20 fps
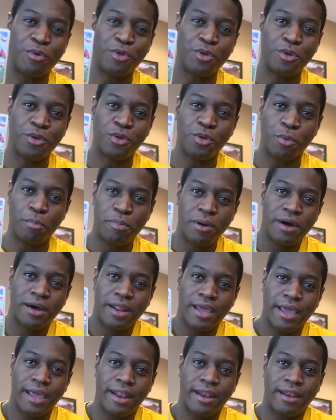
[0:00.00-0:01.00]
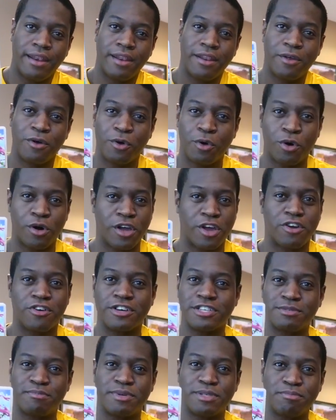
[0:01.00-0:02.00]
you put in on
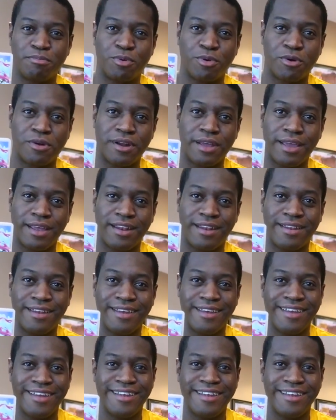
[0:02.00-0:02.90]
Christmas morning,